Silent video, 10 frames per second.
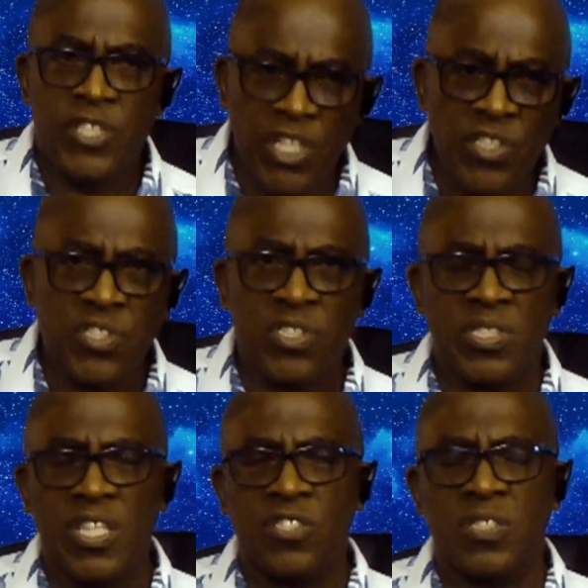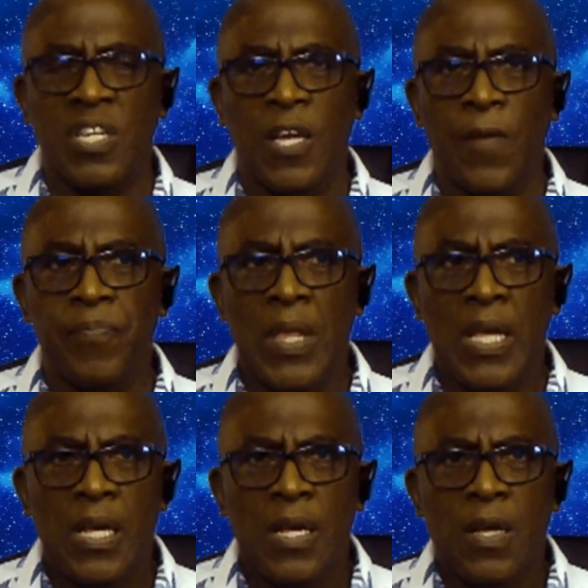Jesus says to him,
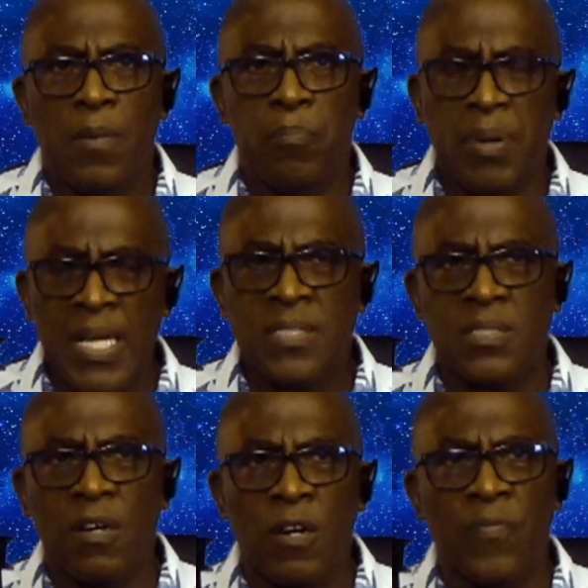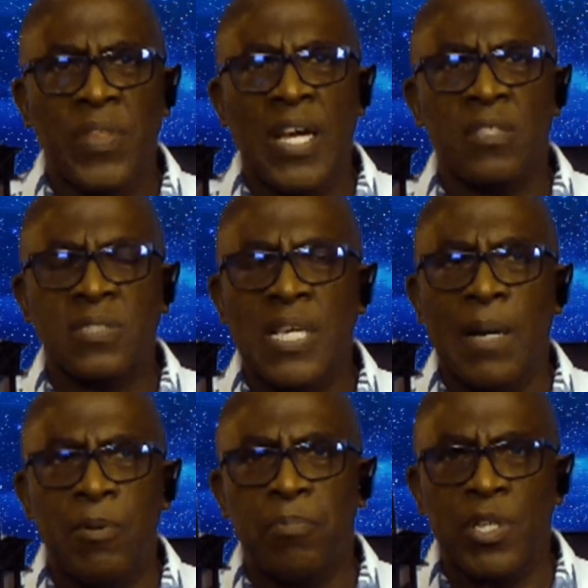"Blessed art thou,
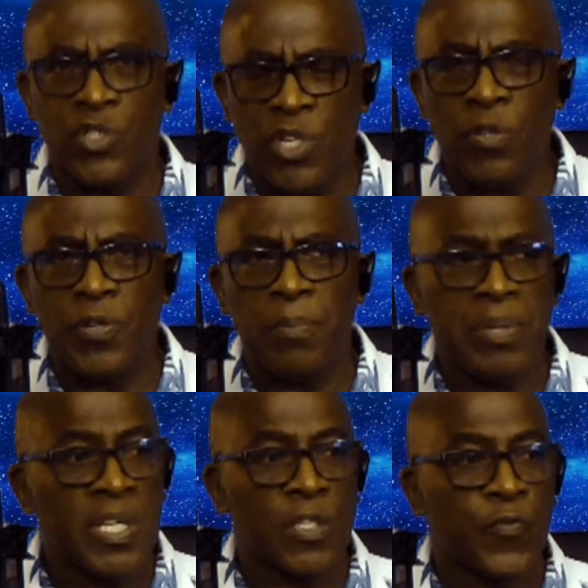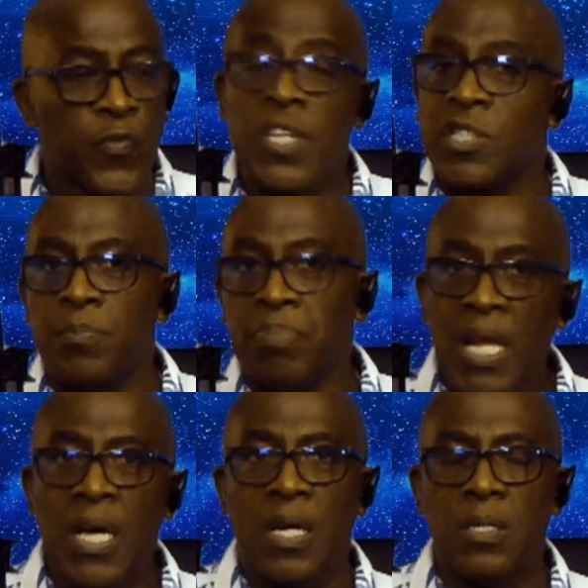Simon Bar-Jonah, because flesh and
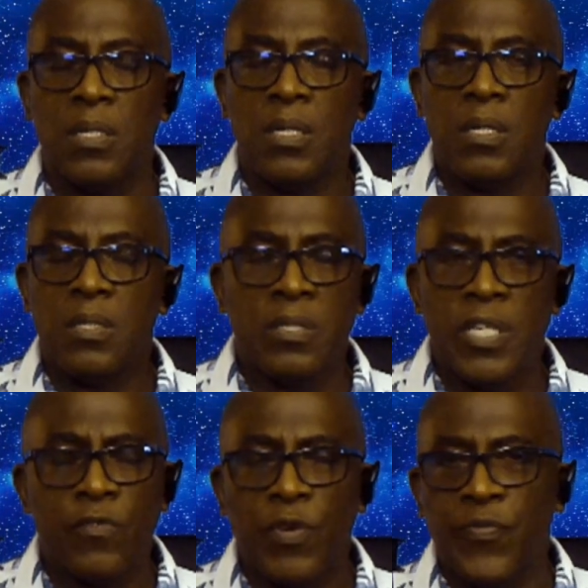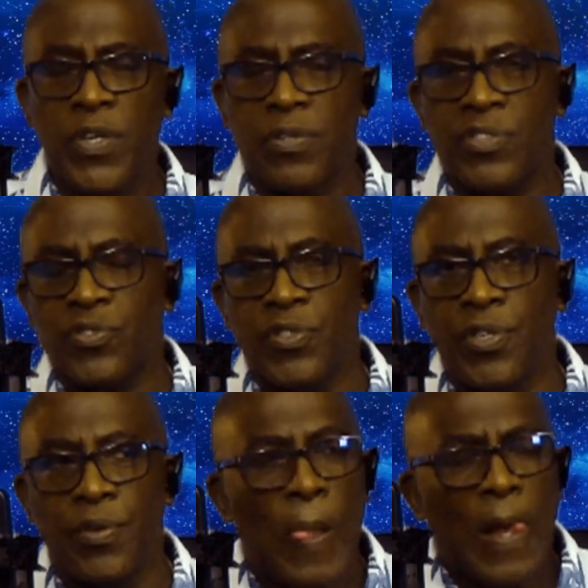blood didn't reveal this to
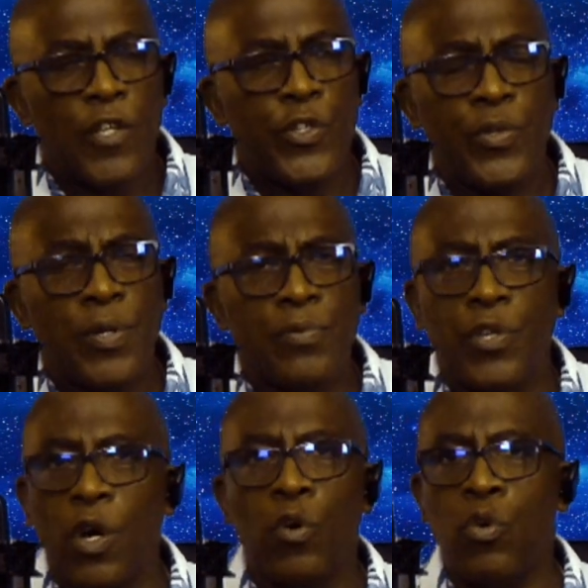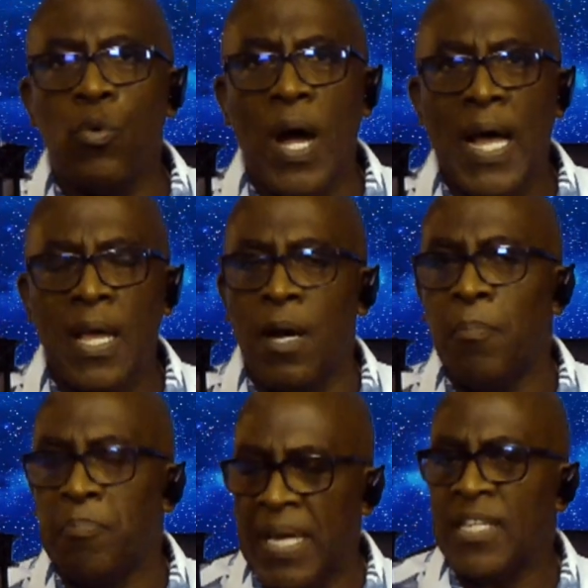you." You don't know who I
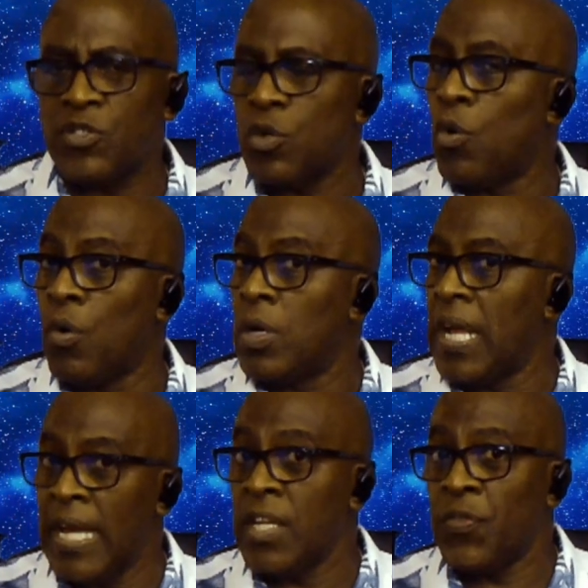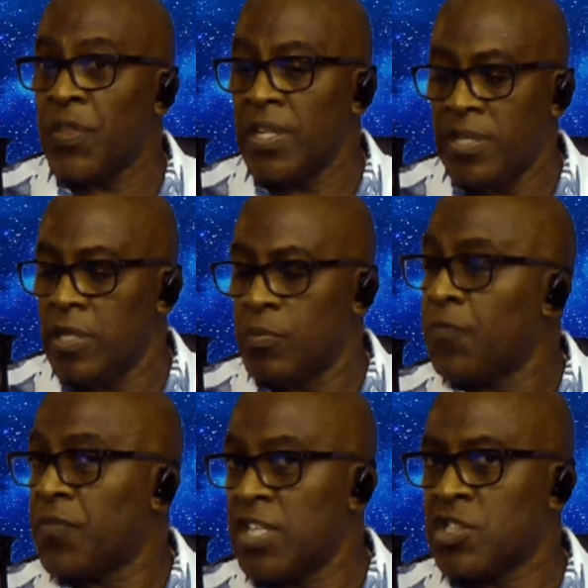am based on anything dealing
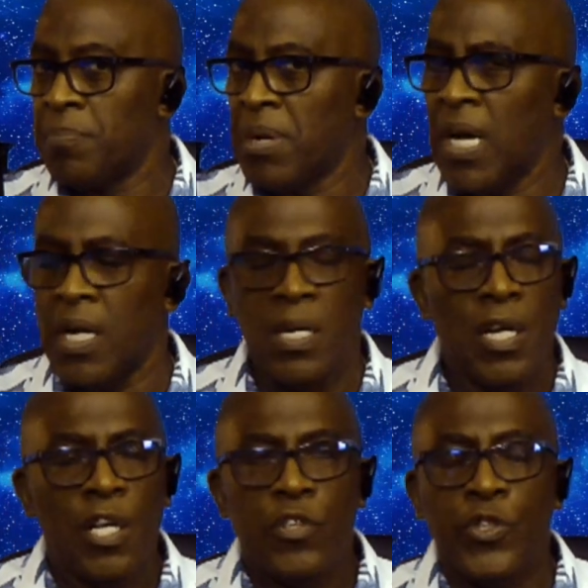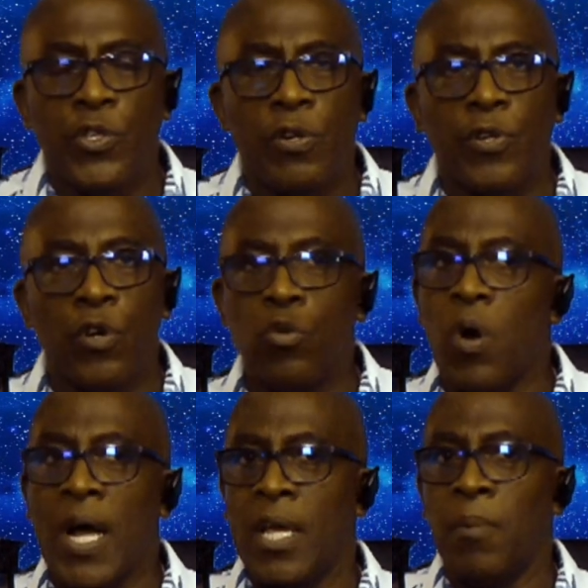with flesh and blood. You don't know
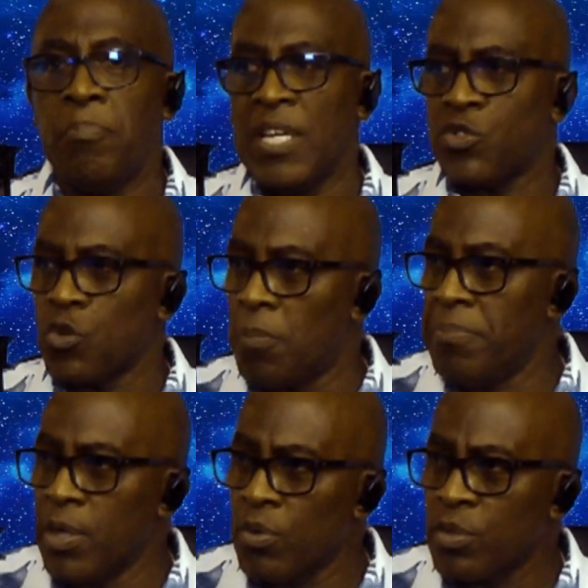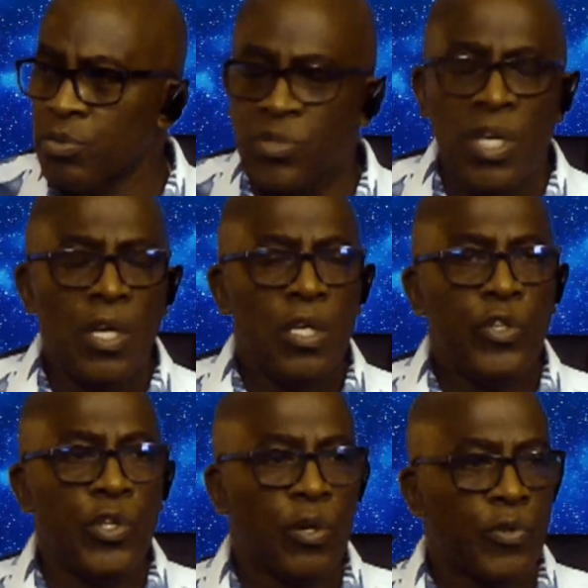who I am based on miracles.
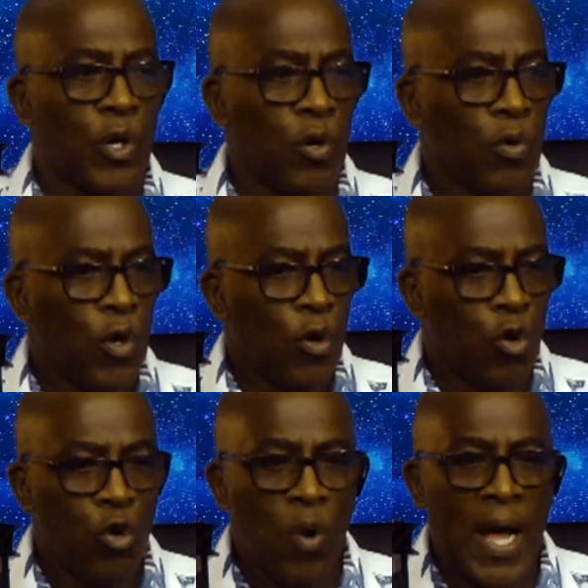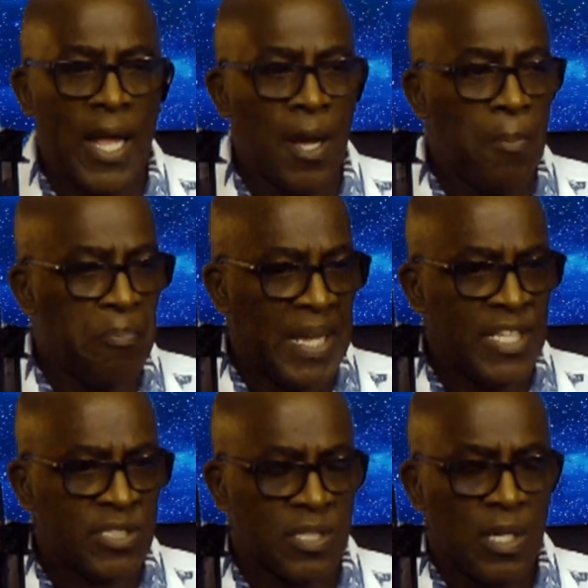You don't know who I am
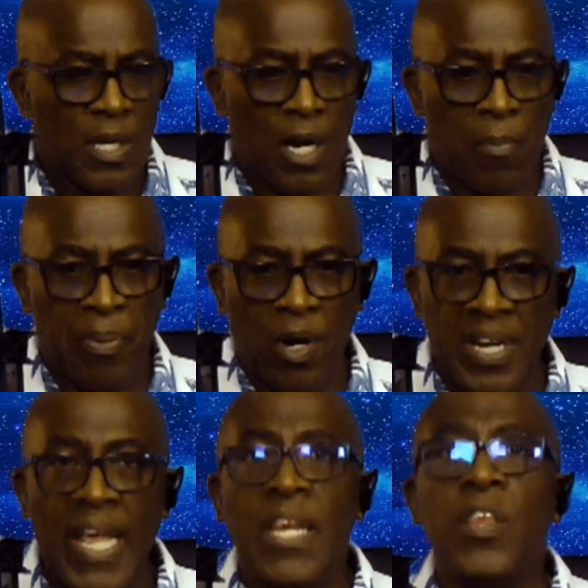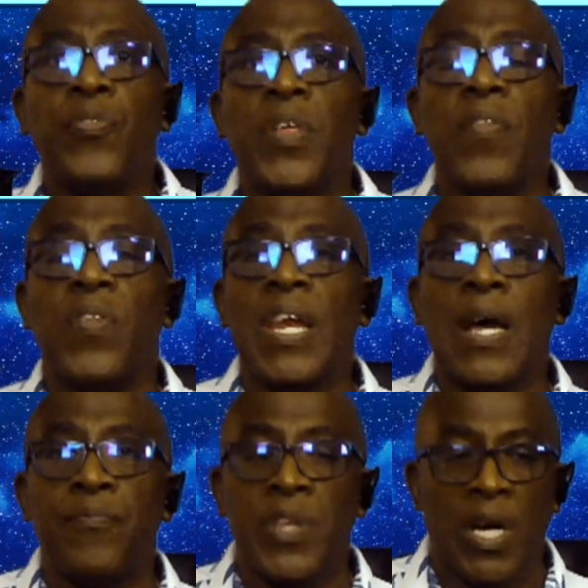based upon anything that
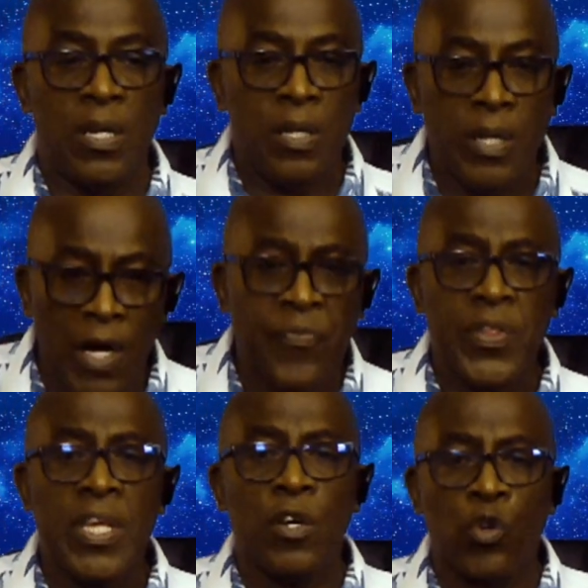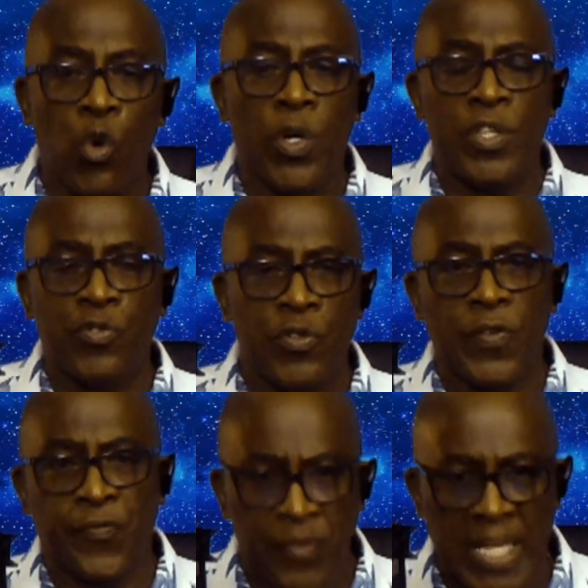I've done. Nothing according to
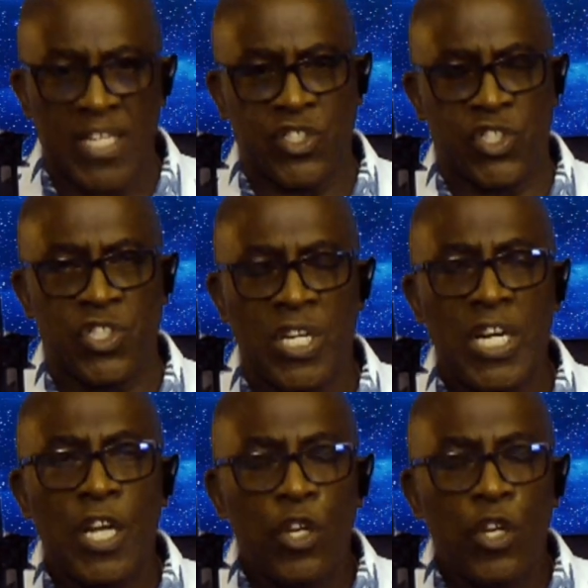the flesh.